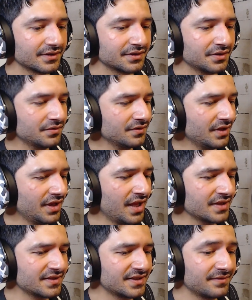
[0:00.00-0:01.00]
One of the
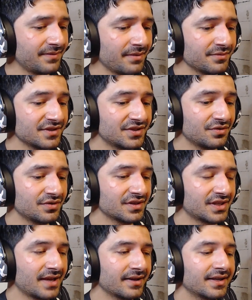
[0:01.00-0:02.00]
largest department store in the
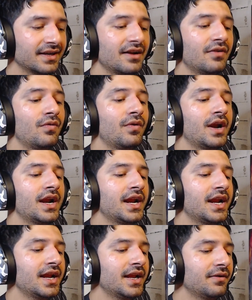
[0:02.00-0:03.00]
camp.
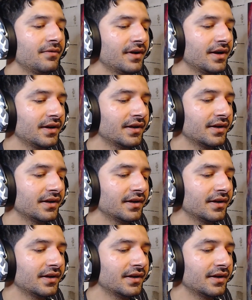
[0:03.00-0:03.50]
Right, right.